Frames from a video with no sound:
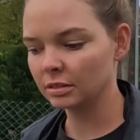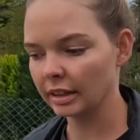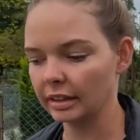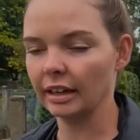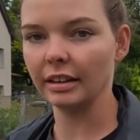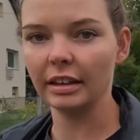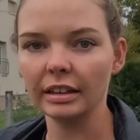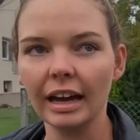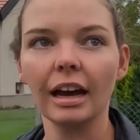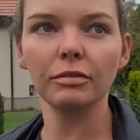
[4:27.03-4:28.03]
Like, yeah, they
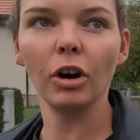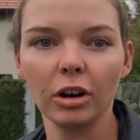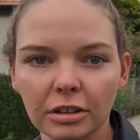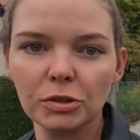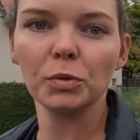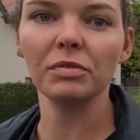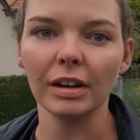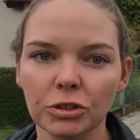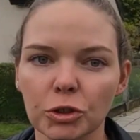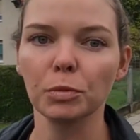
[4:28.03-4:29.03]
didn't have gardens with
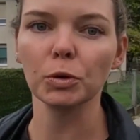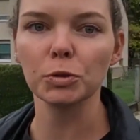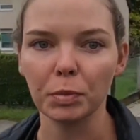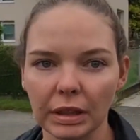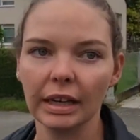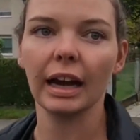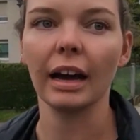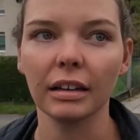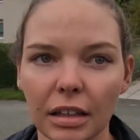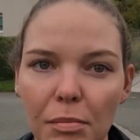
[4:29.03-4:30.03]
vegetables, but they
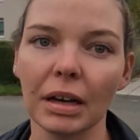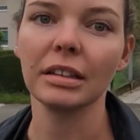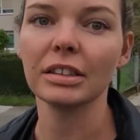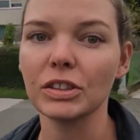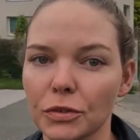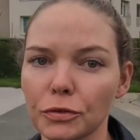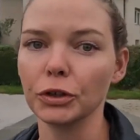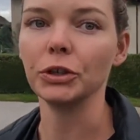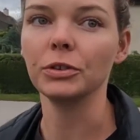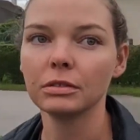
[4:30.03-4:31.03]
had an abundance of
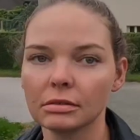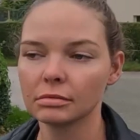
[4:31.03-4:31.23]
fruit.